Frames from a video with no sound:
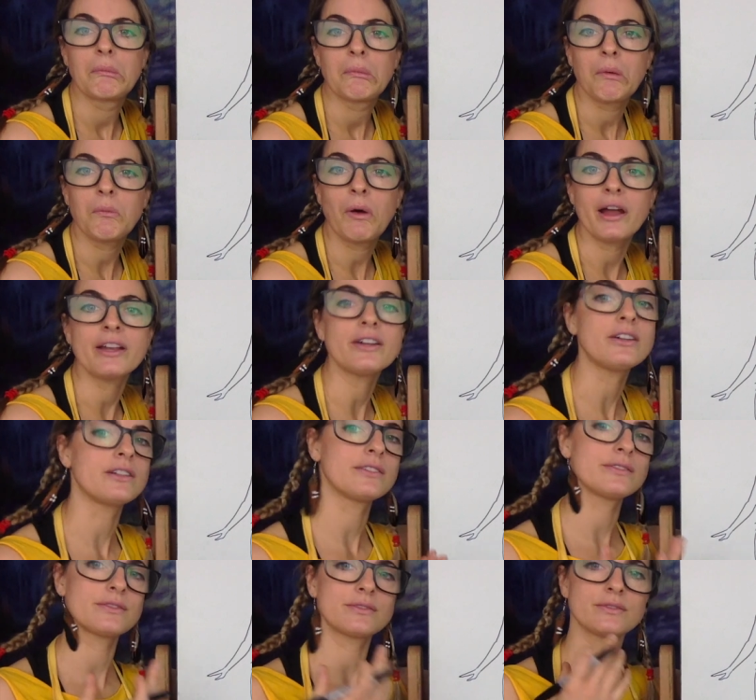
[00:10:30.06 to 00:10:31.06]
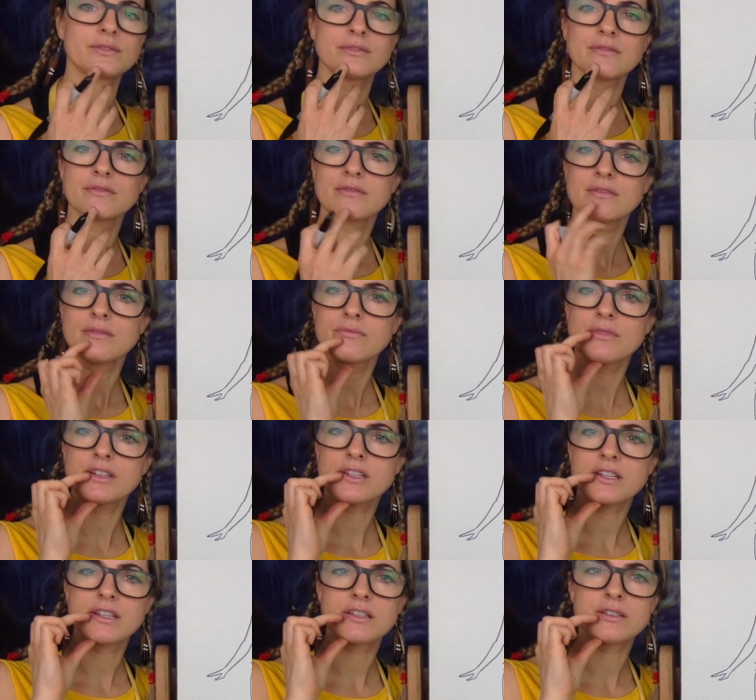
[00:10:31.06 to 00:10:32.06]
Why not? My
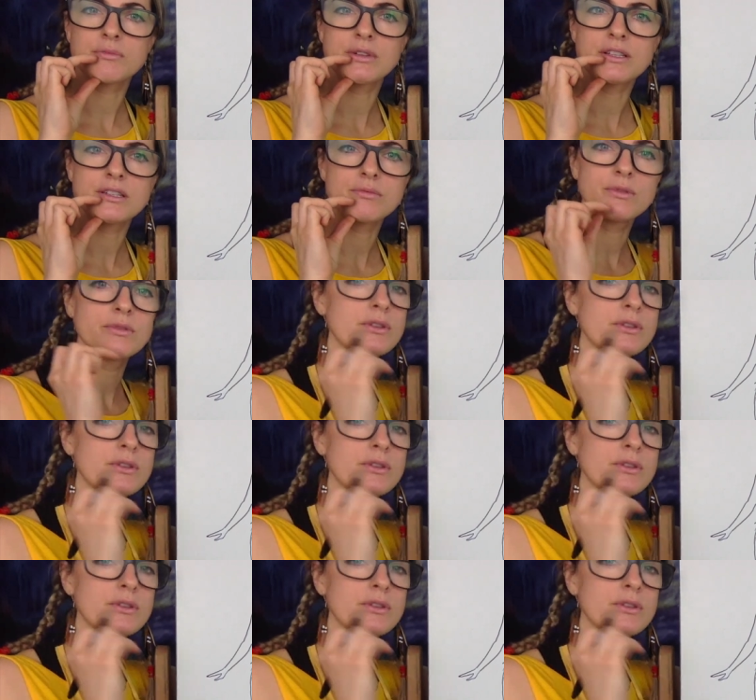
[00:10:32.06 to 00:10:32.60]
chin's a bit smaller,